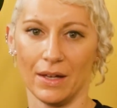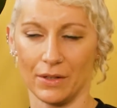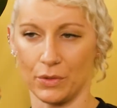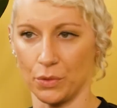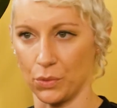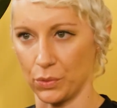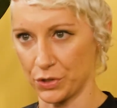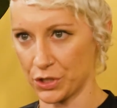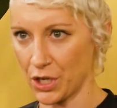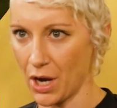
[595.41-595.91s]

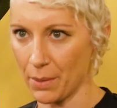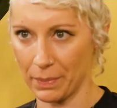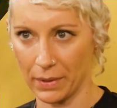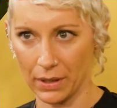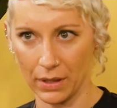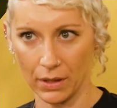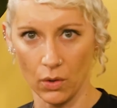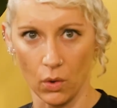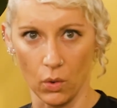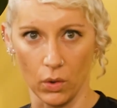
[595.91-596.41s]
Google
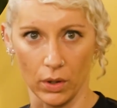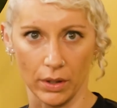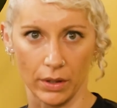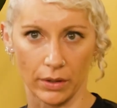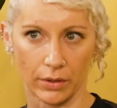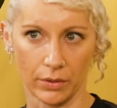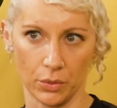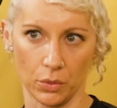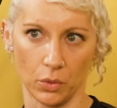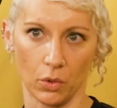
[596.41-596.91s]
Shopping
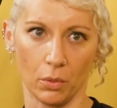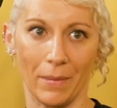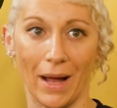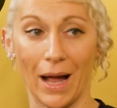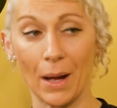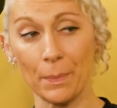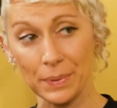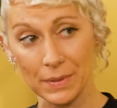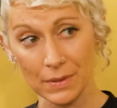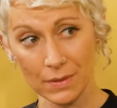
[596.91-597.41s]
or Google
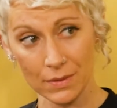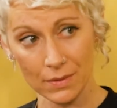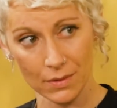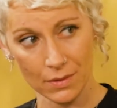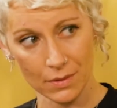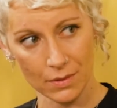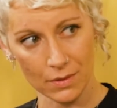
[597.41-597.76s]
Maps.